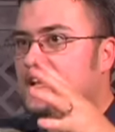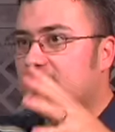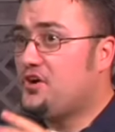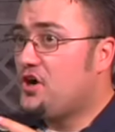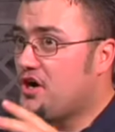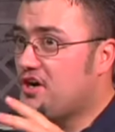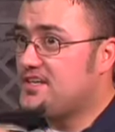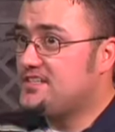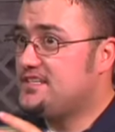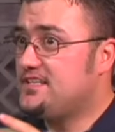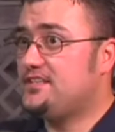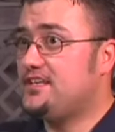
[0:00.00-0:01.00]
kind of
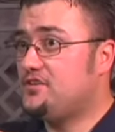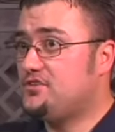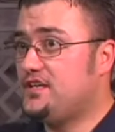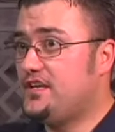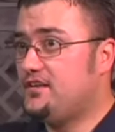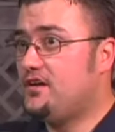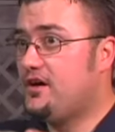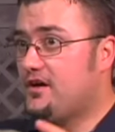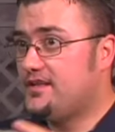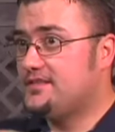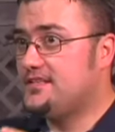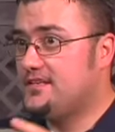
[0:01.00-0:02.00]
harness his energy,
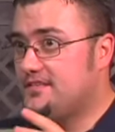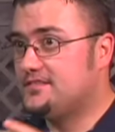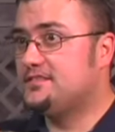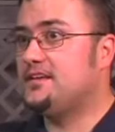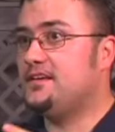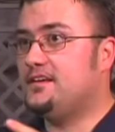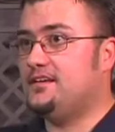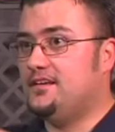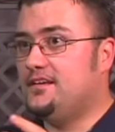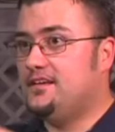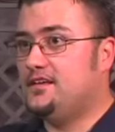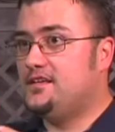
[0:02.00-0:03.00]
harness his
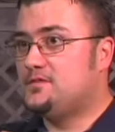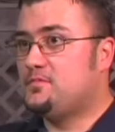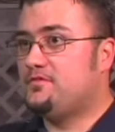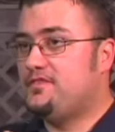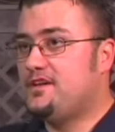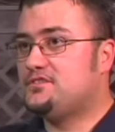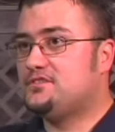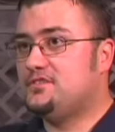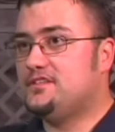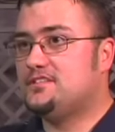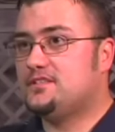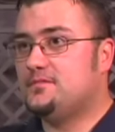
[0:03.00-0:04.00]
his
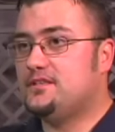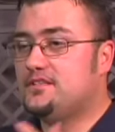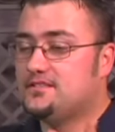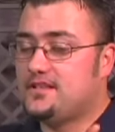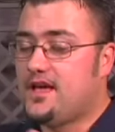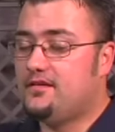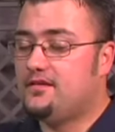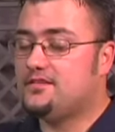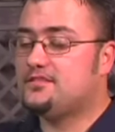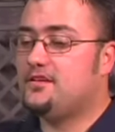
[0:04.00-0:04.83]
professionalism and his talent.